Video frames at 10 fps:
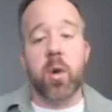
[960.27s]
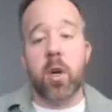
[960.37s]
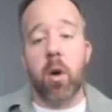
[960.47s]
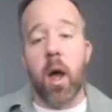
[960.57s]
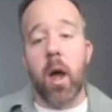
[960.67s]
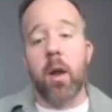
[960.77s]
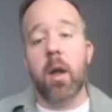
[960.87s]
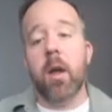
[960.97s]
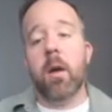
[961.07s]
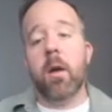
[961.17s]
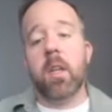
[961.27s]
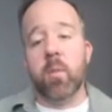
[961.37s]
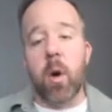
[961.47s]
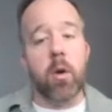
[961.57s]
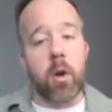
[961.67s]
neuron to the
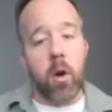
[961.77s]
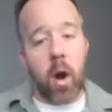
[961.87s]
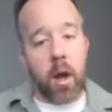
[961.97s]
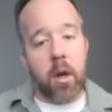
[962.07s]
motor neuron.